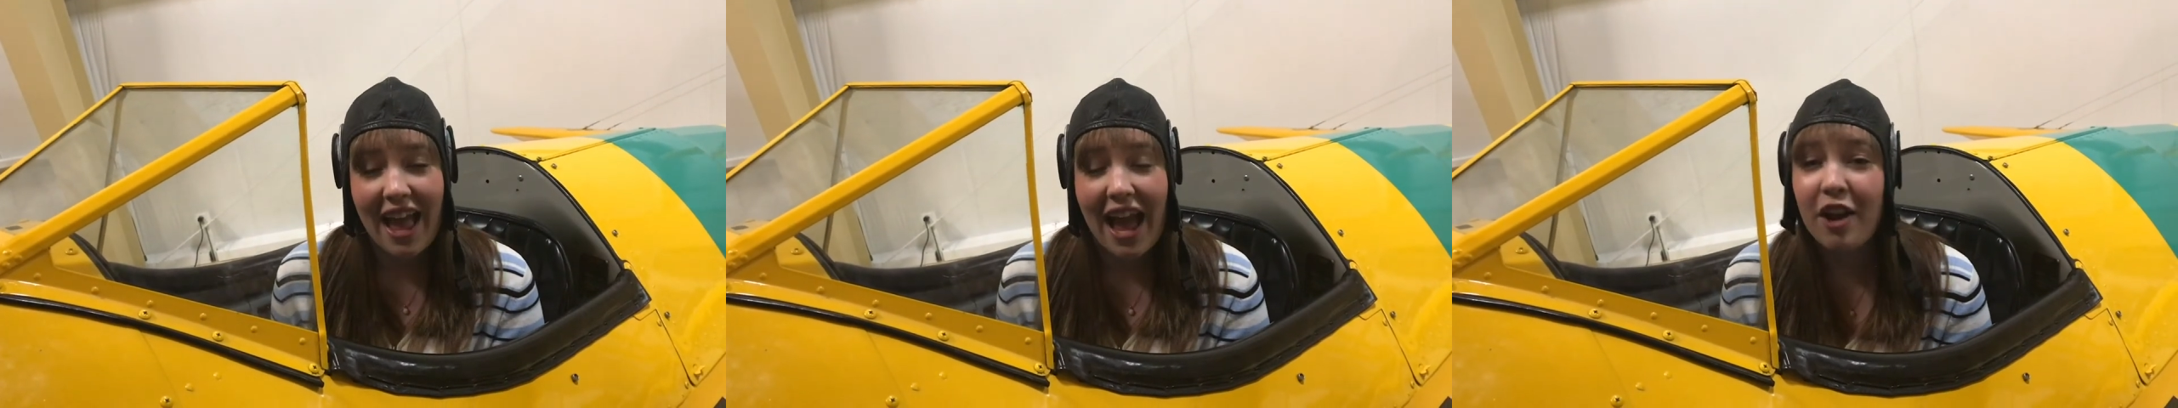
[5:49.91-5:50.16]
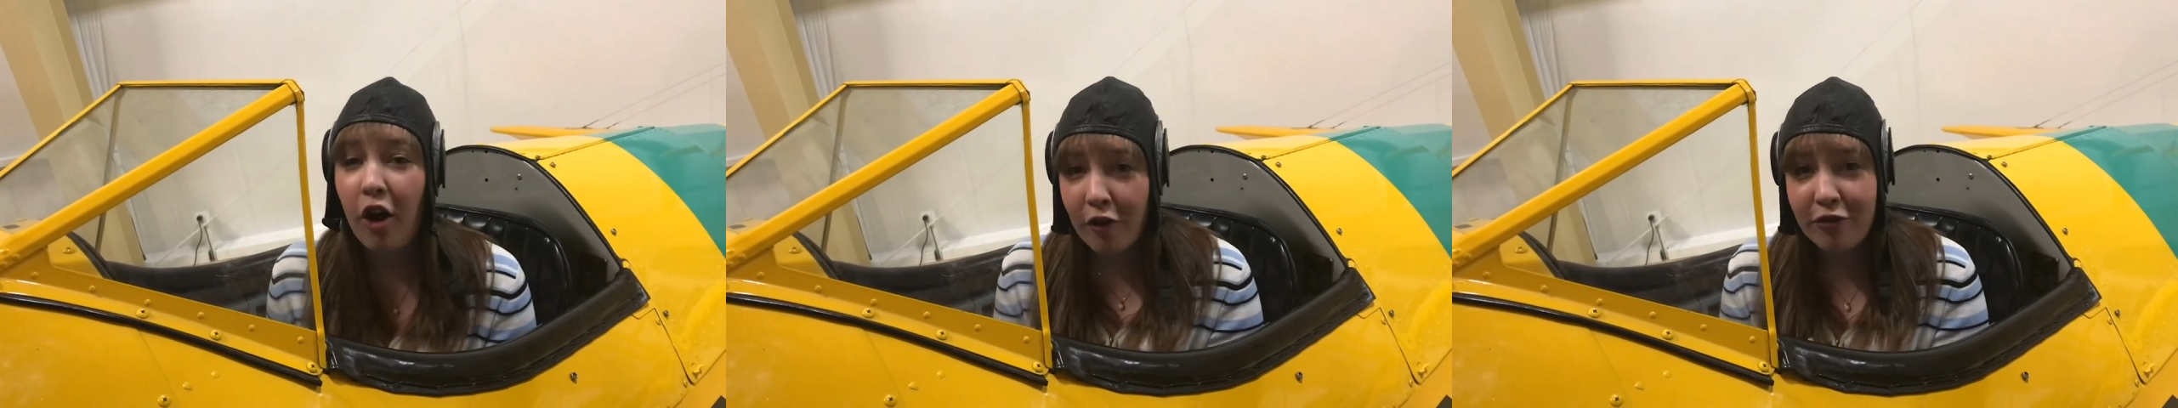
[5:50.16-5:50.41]

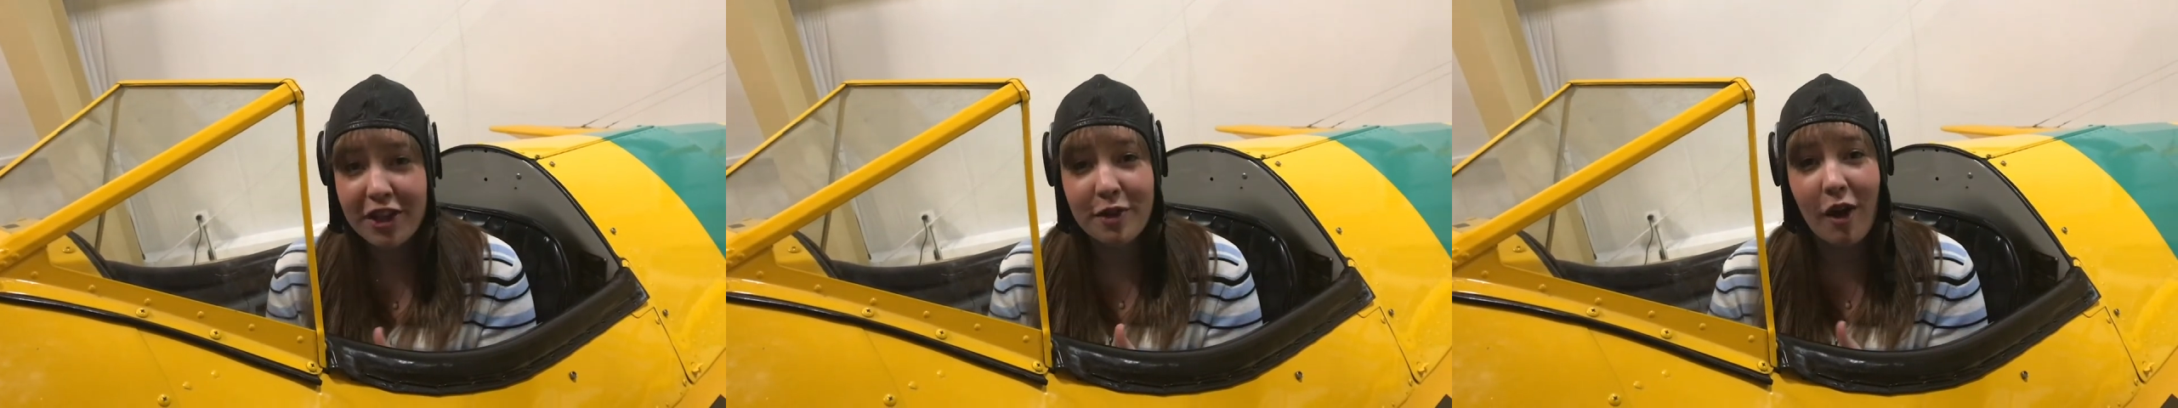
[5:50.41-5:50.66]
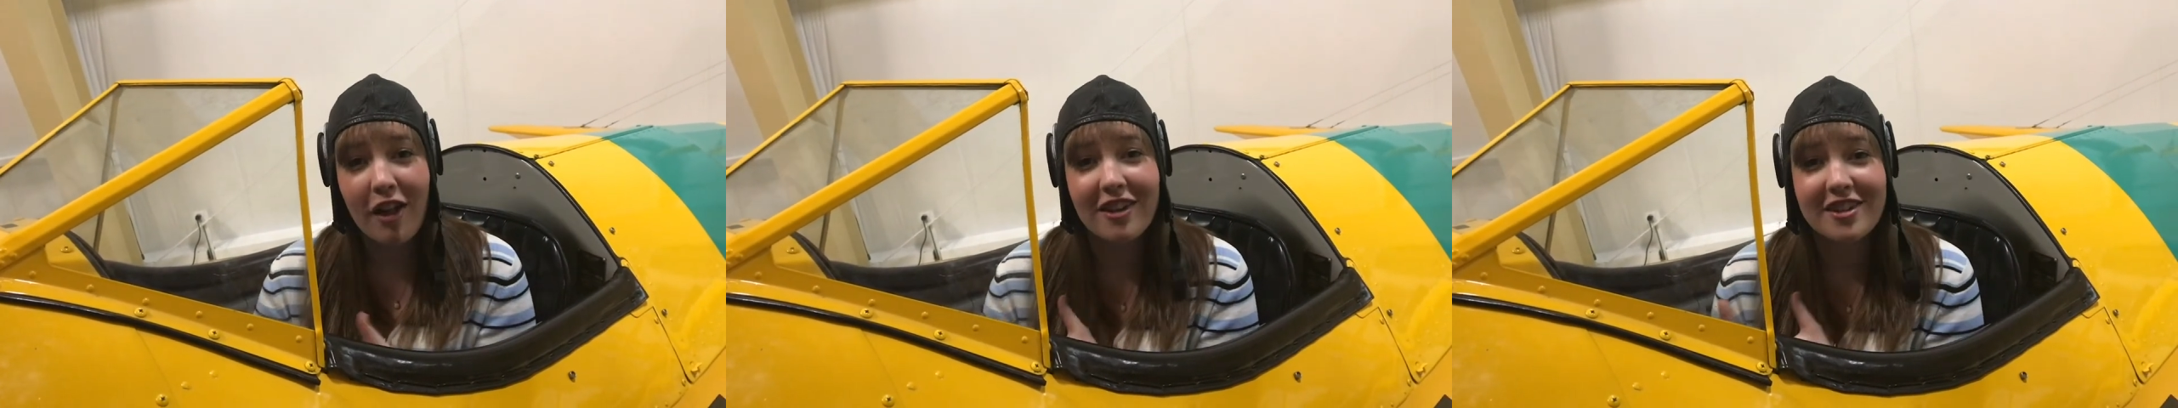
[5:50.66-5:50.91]
and hopefully,
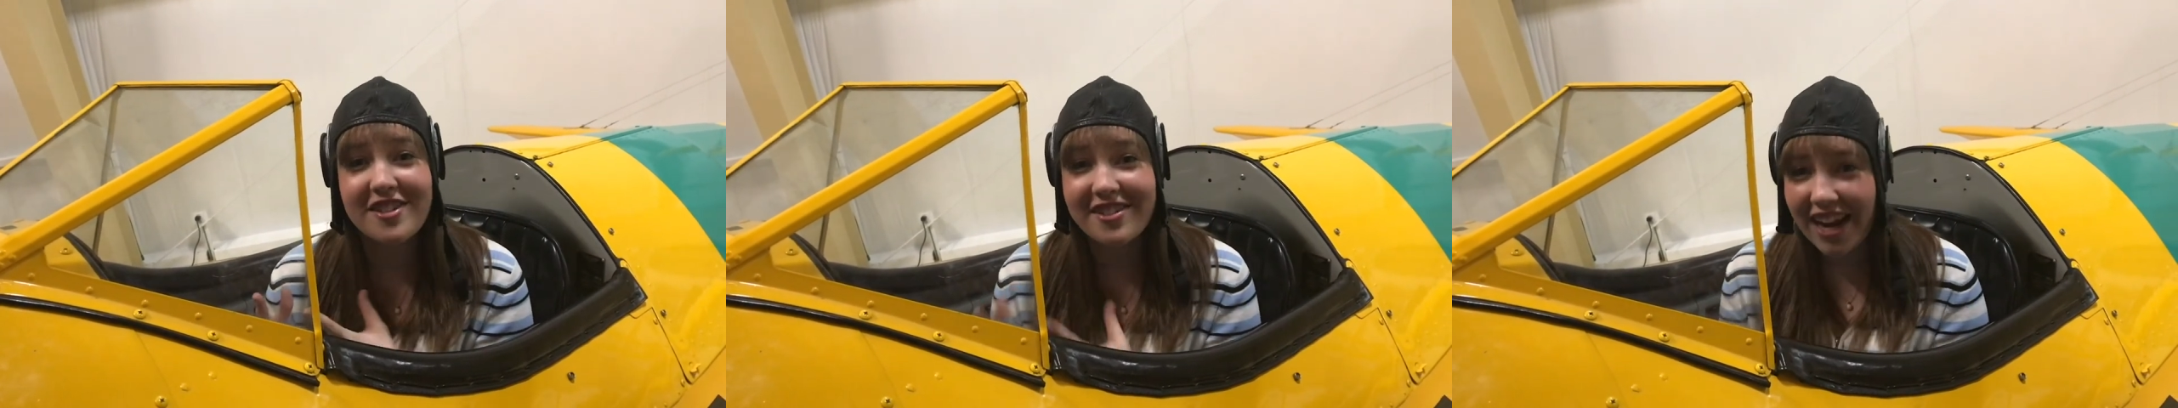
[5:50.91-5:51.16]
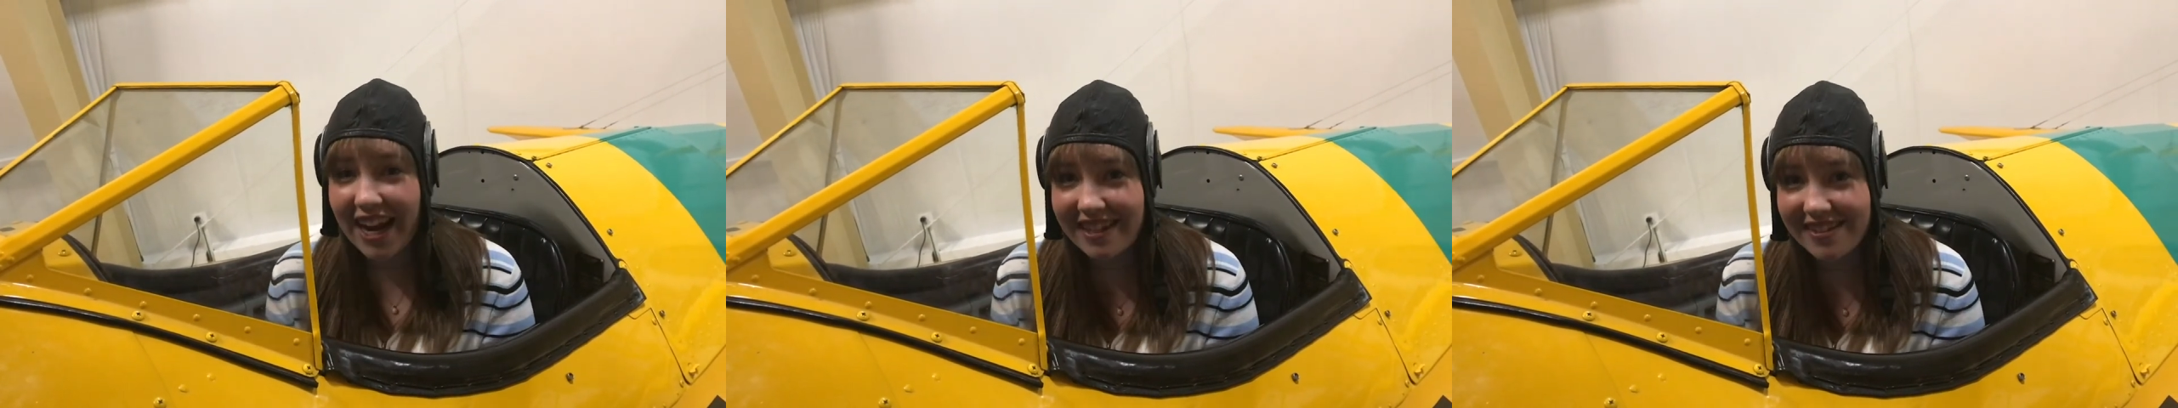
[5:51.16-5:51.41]
you all are
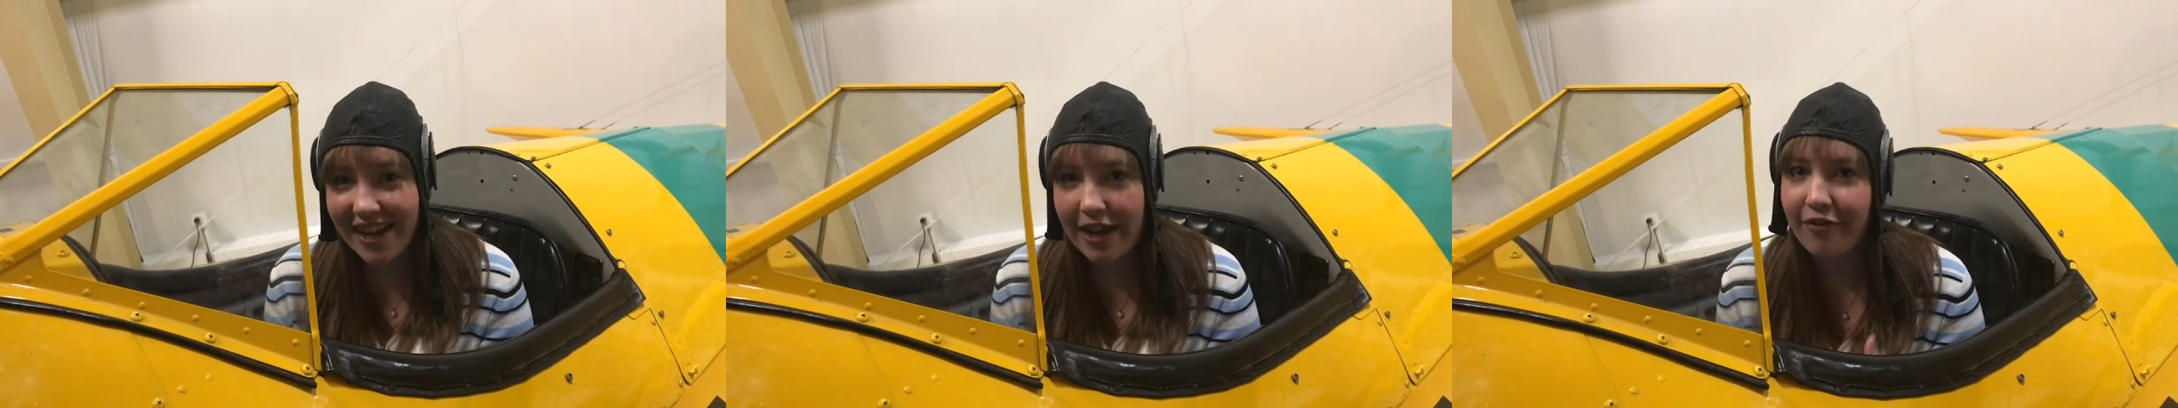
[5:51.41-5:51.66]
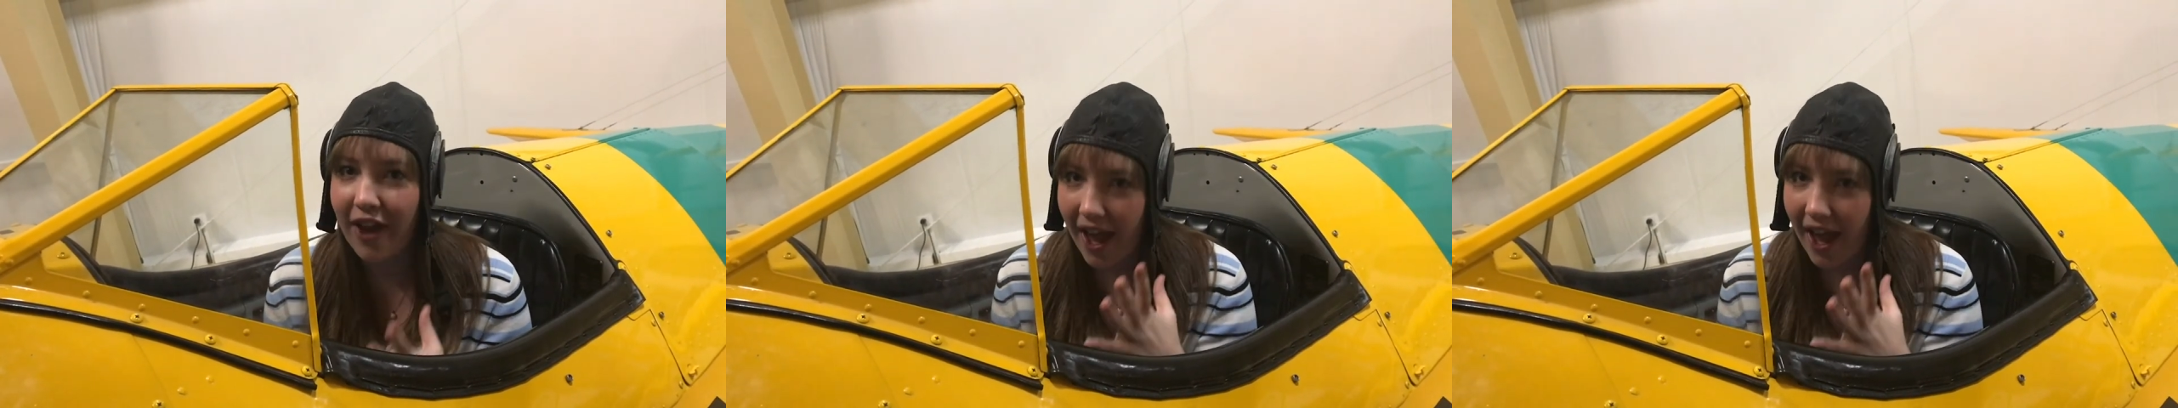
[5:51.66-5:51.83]
staying safe